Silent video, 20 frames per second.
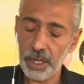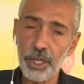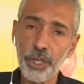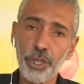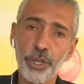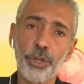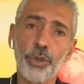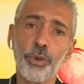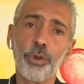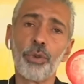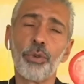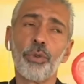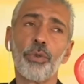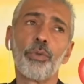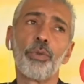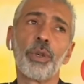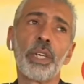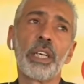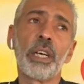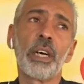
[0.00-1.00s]
issue
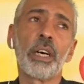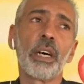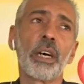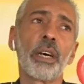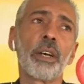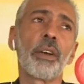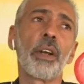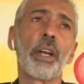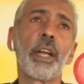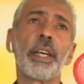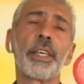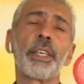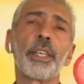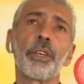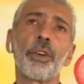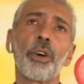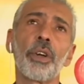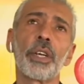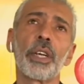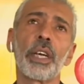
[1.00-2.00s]
we are
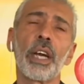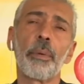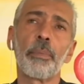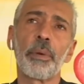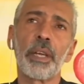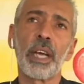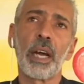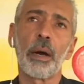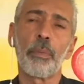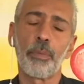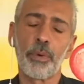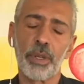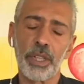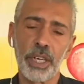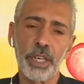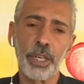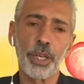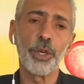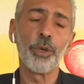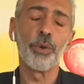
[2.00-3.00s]
later on coming up with
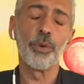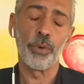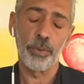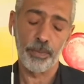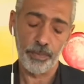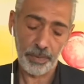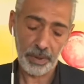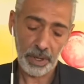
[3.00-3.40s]
a new